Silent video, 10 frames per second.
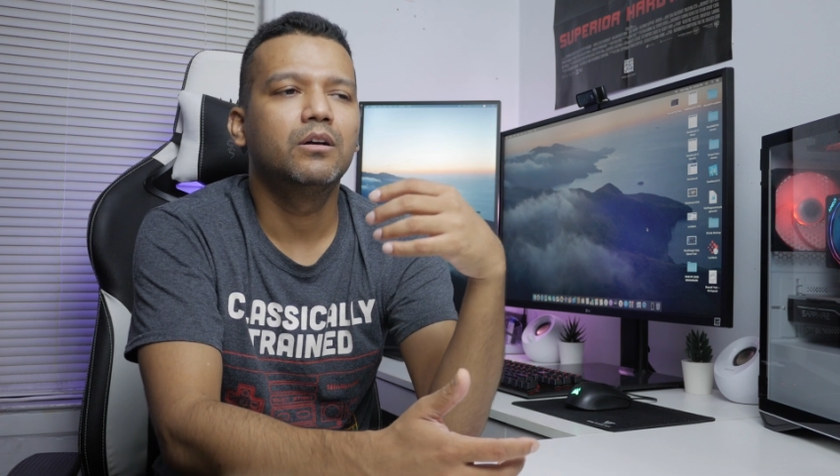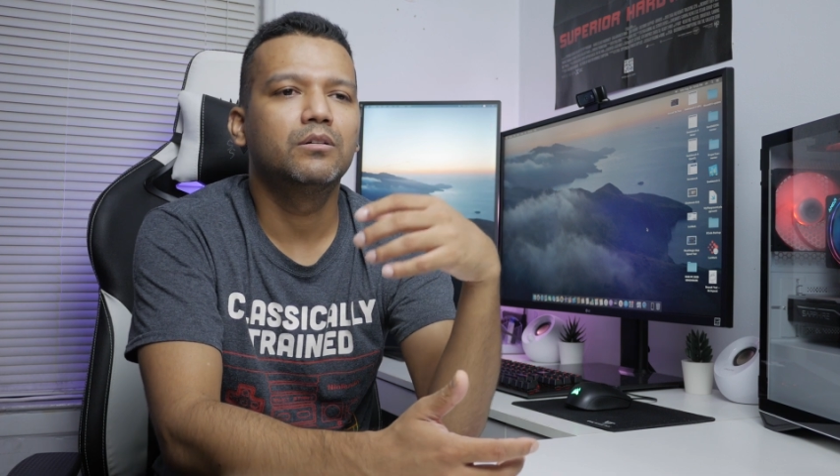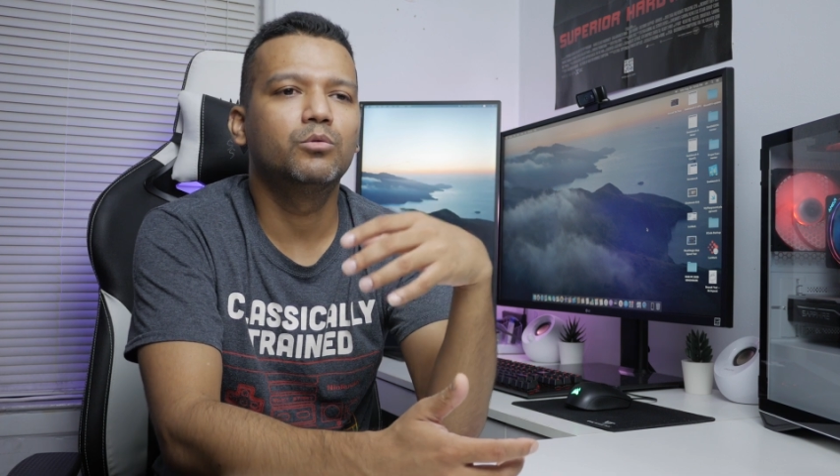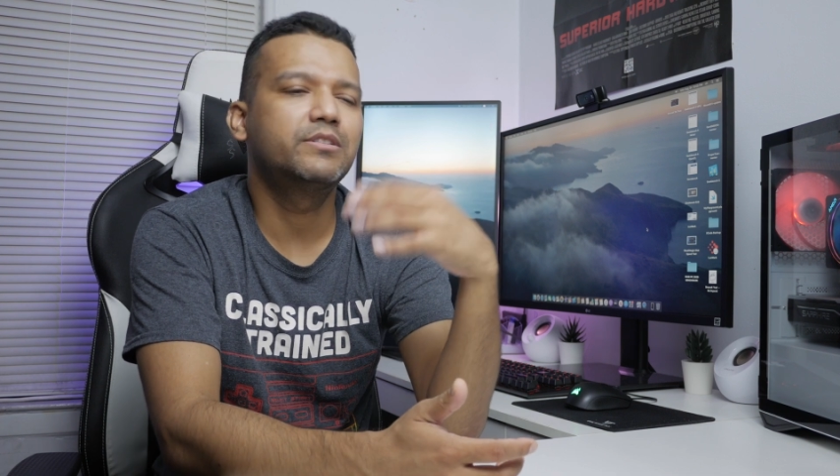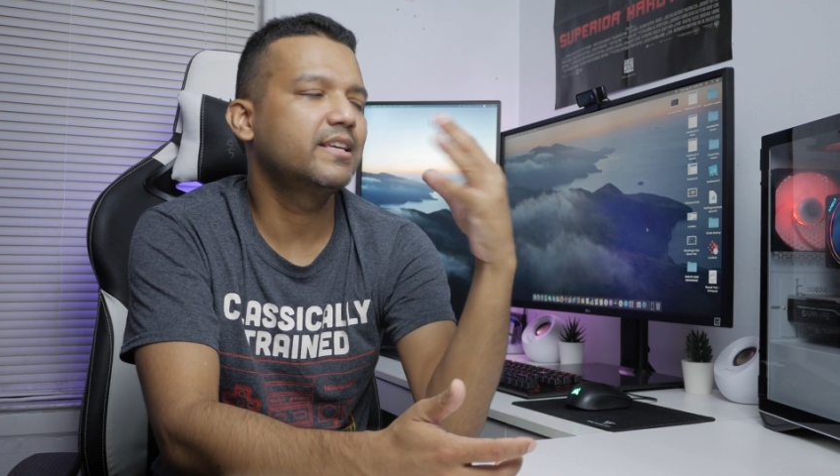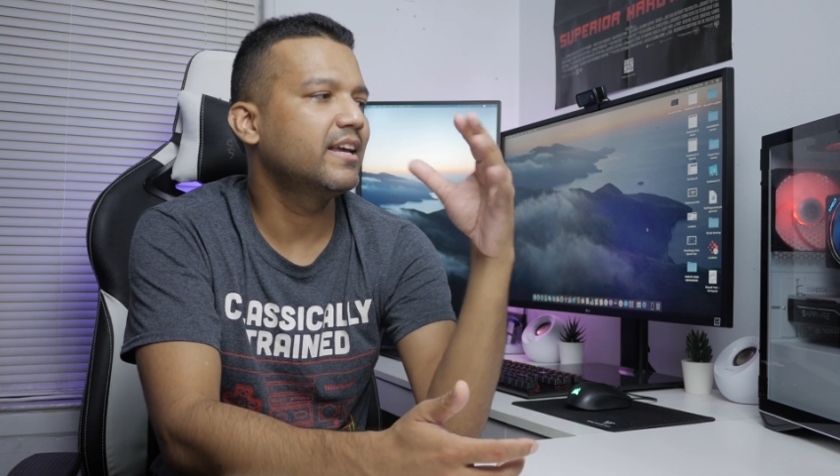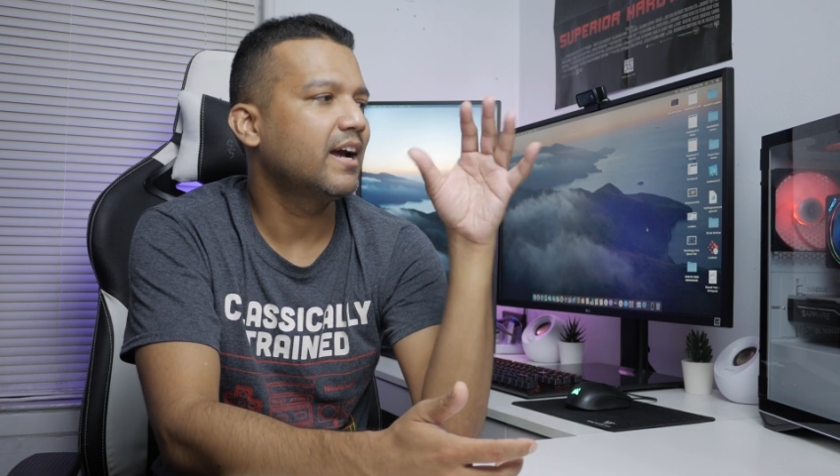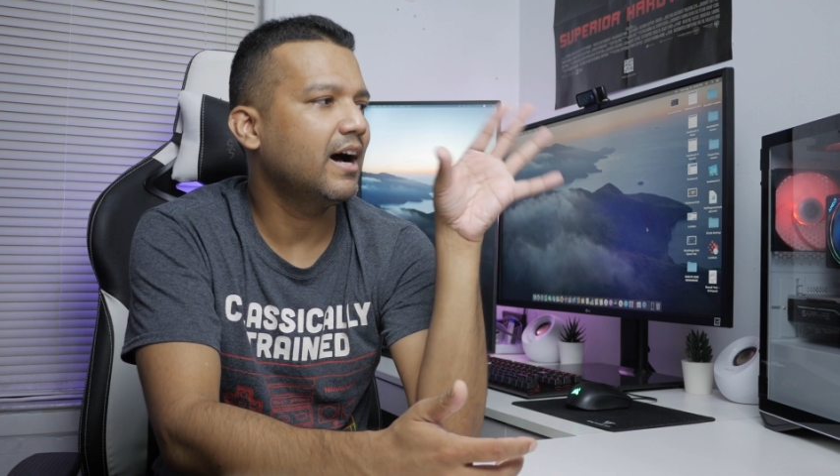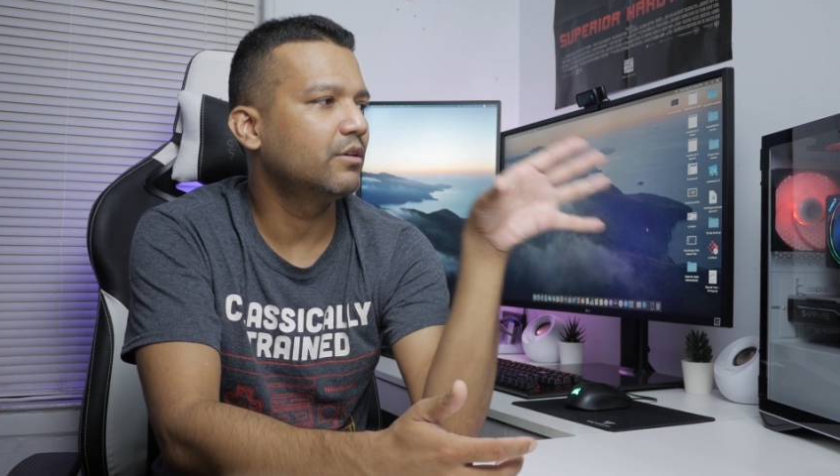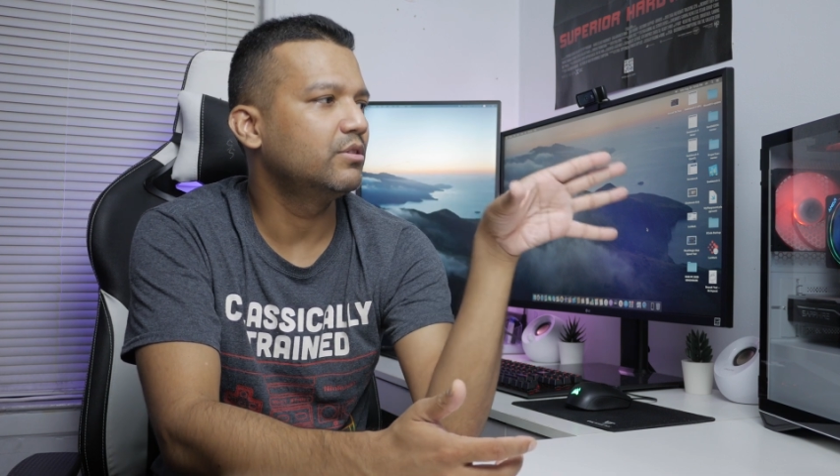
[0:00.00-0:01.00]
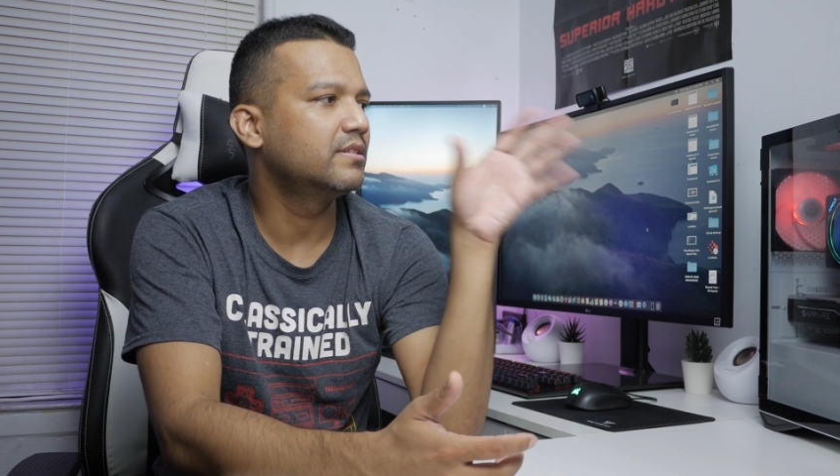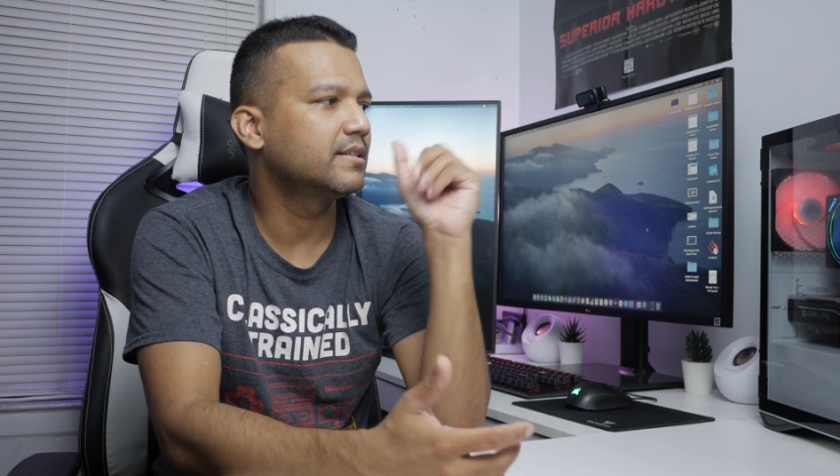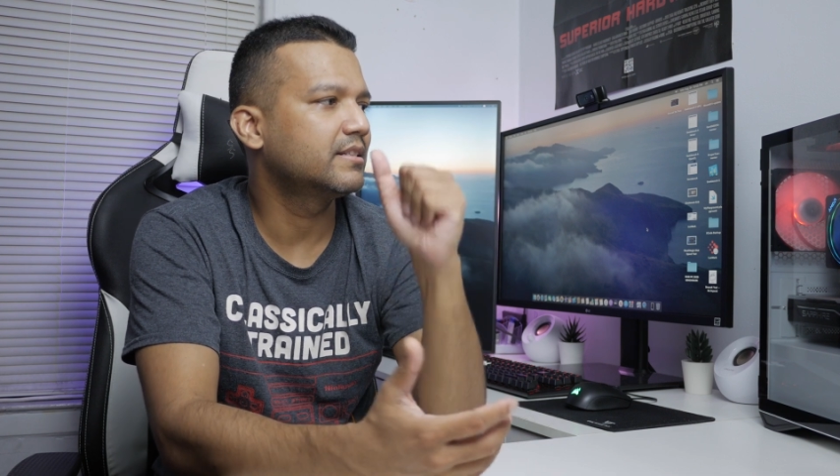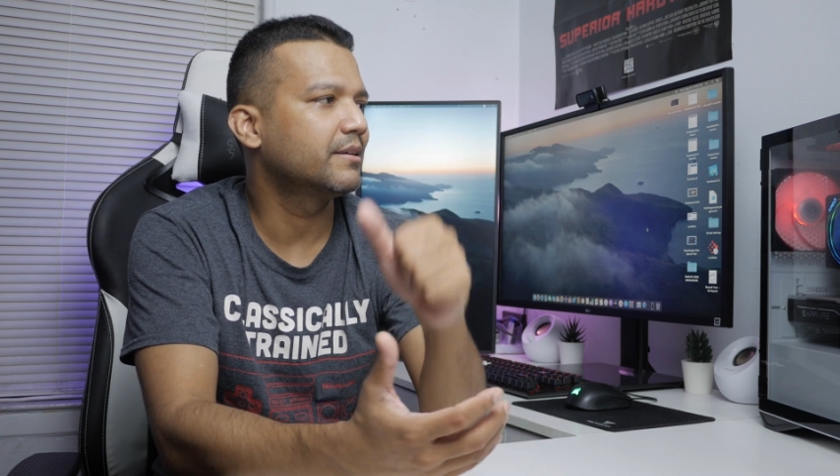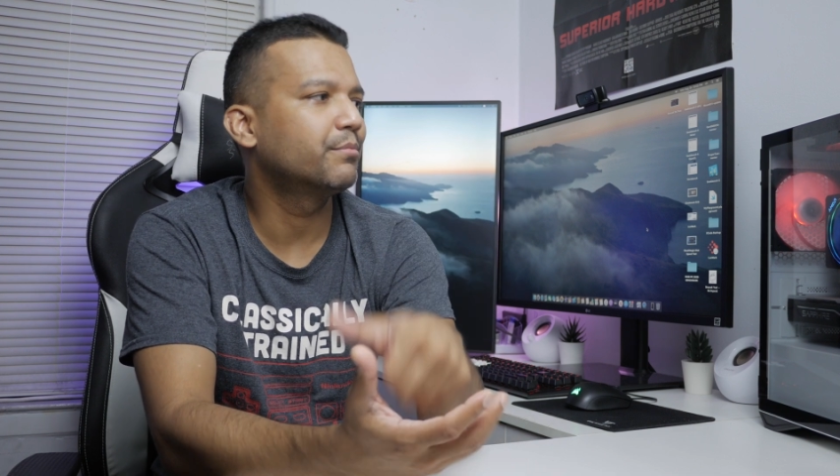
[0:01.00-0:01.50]
will see how this
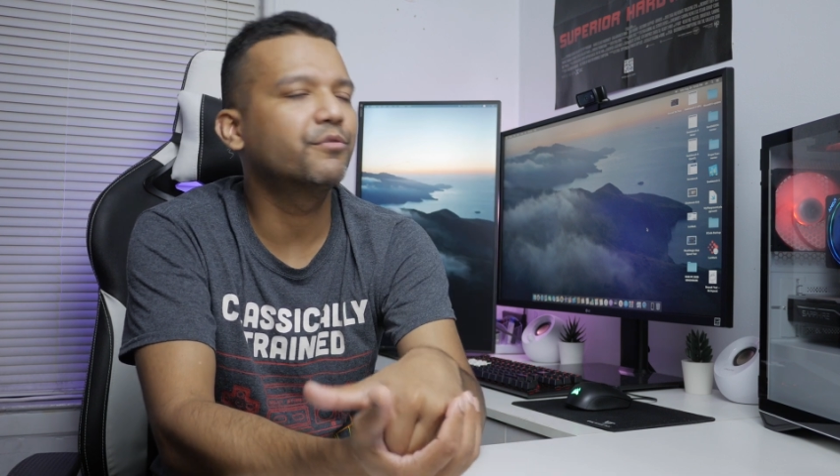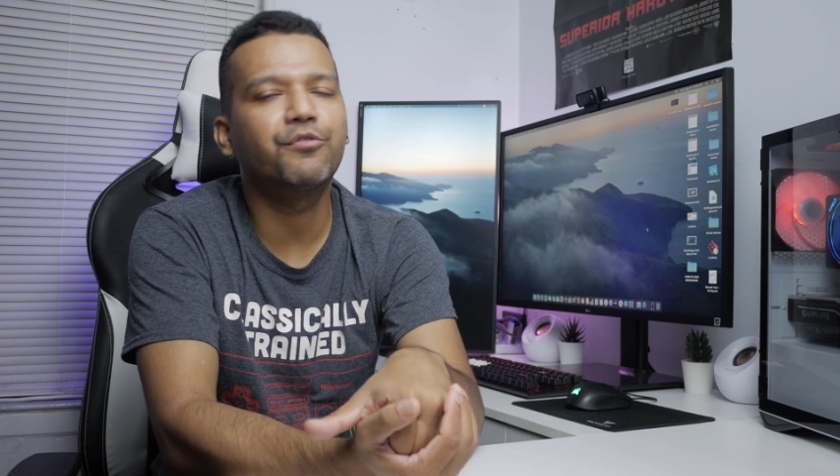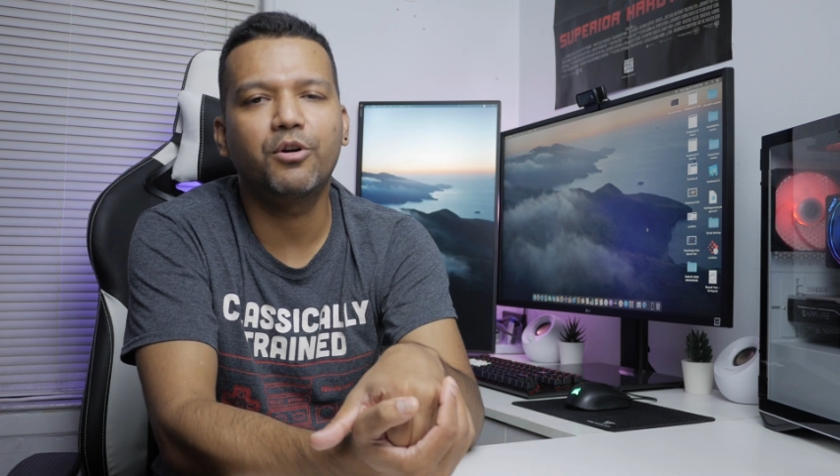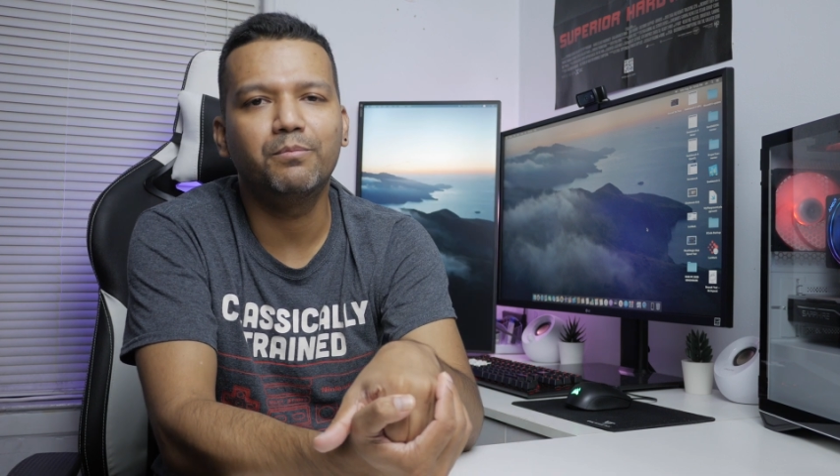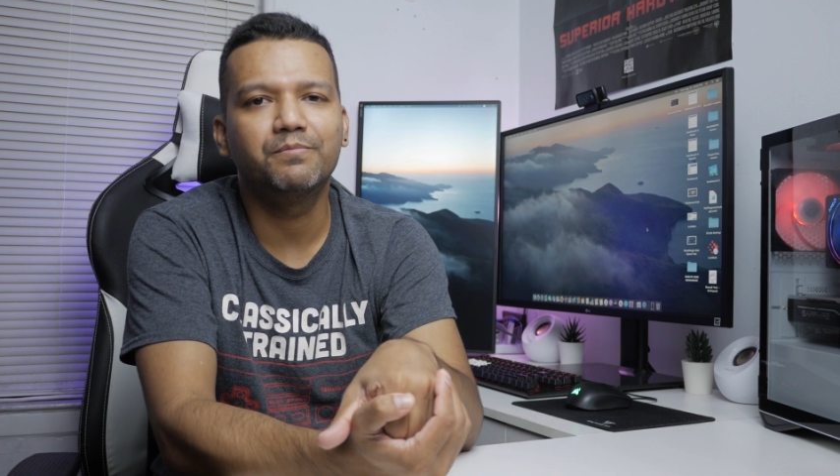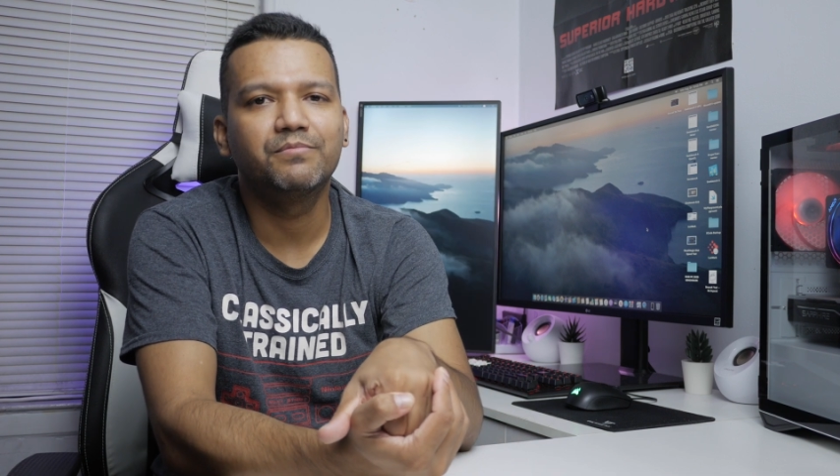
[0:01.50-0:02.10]
system perform.